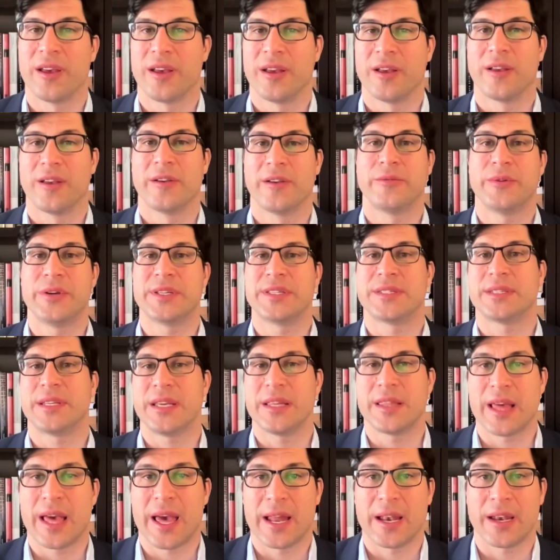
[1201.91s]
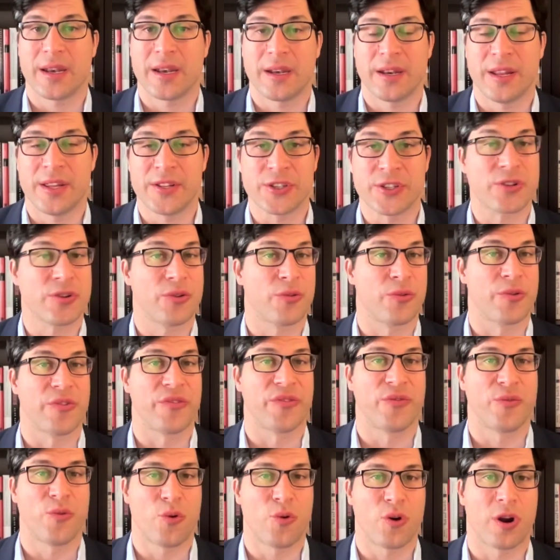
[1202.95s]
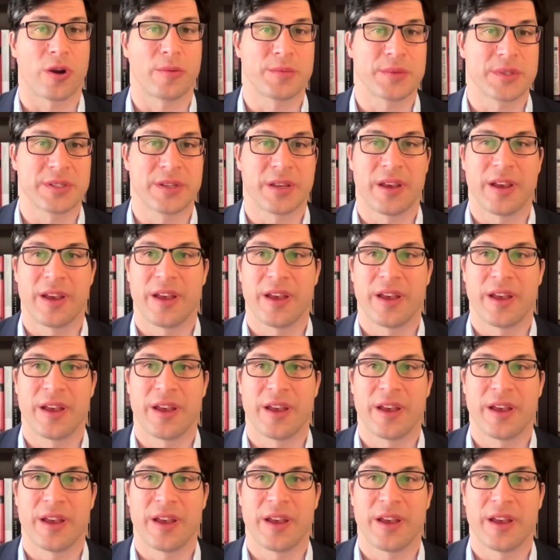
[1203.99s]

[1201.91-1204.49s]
we see that digital reforms